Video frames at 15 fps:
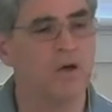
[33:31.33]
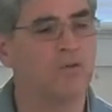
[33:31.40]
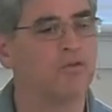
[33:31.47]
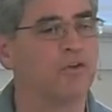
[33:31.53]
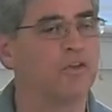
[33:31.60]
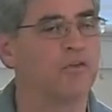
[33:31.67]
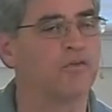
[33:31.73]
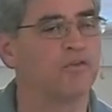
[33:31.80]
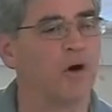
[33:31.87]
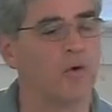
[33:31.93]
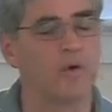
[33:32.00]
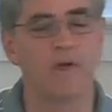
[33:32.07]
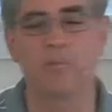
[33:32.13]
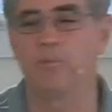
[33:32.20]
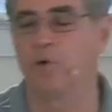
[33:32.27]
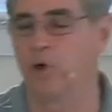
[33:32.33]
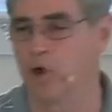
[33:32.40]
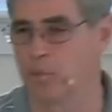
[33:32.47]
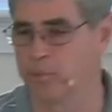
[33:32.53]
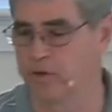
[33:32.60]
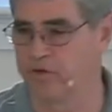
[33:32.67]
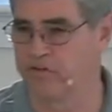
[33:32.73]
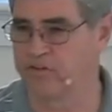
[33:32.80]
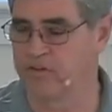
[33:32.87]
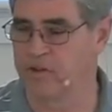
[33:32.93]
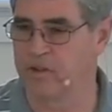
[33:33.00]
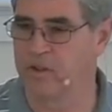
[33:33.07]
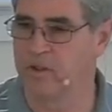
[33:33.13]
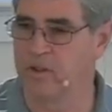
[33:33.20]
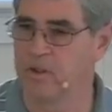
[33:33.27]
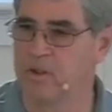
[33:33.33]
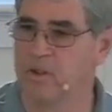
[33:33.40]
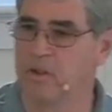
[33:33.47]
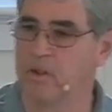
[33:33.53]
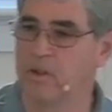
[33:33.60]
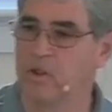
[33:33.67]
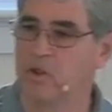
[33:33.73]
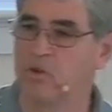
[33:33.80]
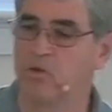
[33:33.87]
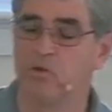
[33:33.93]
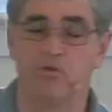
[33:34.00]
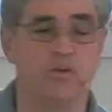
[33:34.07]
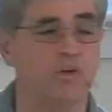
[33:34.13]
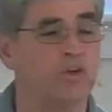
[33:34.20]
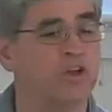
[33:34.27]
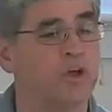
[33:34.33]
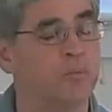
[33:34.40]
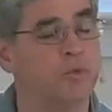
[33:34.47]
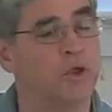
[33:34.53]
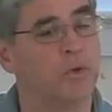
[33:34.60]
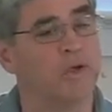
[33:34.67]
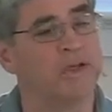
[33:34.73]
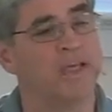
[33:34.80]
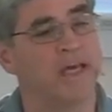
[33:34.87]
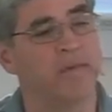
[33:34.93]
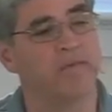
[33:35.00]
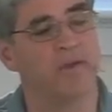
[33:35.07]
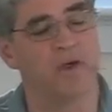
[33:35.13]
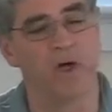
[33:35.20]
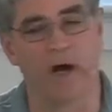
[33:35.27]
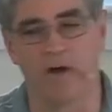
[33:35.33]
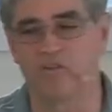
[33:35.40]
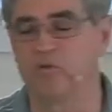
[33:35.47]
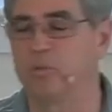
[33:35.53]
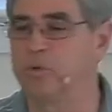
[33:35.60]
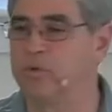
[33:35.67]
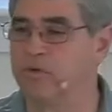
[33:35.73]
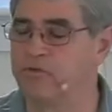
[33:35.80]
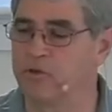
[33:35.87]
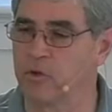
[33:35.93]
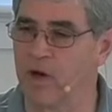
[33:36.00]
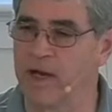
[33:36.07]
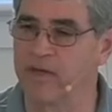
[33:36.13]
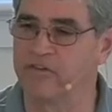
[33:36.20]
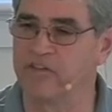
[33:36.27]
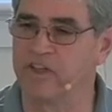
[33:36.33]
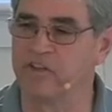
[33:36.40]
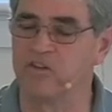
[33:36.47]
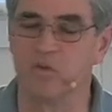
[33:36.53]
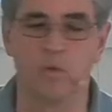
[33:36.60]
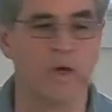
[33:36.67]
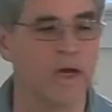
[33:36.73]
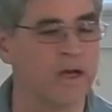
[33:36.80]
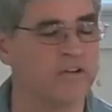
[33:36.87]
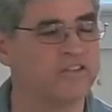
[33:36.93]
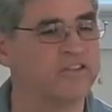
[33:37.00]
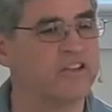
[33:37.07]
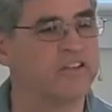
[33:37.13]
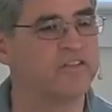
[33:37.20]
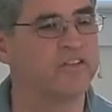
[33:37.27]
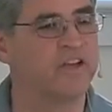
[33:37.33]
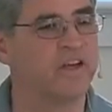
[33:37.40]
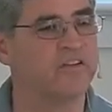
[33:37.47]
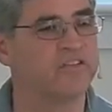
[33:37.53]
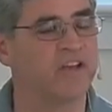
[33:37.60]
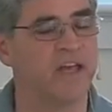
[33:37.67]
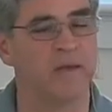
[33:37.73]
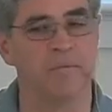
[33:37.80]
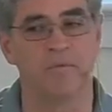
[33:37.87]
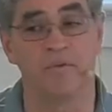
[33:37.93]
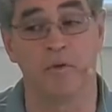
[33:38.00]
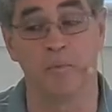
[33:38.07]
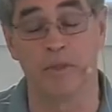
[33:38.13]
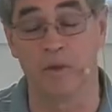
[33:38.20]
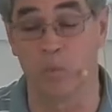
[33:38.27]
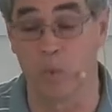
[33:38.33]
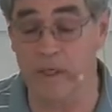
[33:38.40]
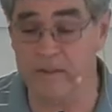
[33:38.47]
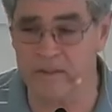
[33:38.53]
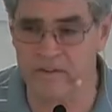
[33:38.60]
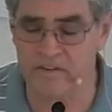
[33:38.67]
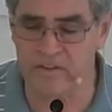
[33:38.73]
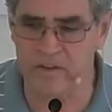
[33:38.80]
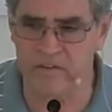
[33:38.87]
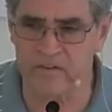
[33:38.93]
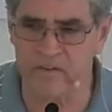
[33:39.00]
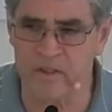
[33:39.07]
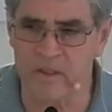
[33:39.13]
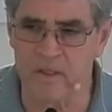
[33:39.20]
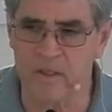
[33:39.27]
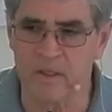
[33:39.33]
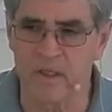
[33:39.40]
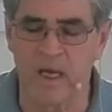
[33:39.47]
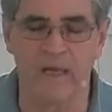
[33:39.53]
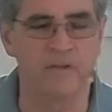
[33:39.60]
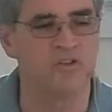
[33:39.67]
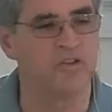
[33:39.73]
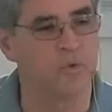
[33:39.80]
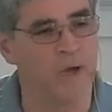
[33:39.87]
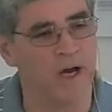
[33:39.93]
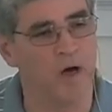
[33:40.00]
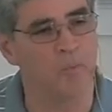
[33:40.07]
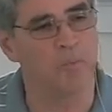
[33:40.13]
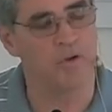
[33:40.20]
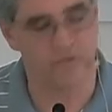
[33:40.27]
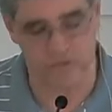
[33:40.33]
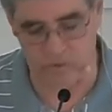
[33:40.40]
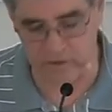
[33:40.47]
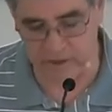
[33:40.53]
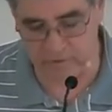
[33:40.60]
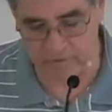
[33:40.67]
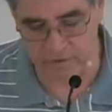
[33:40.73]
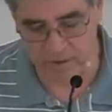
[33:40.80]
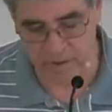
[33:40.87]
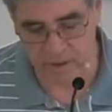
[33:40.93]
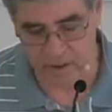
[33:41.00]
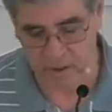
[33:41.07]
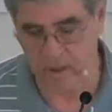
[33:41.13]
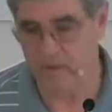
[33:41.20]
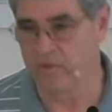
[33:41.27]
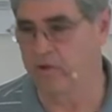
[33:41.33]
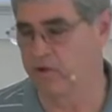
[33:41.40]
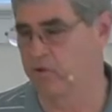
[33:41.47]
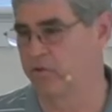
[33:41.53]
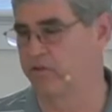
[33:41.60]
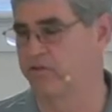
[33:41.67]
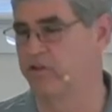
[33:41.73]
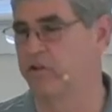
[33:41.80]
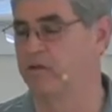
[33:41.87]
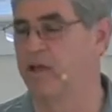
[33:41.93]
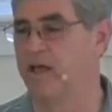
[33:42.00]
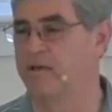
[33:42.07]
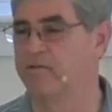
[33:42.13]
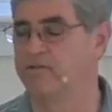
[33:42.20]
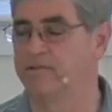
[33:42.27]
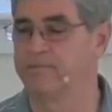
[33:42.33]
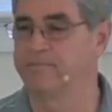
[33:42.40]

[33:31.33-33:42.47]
for the very purpose to communicate the gospel of Christ and to assist us and to be witnesses and to help us live the Christian life.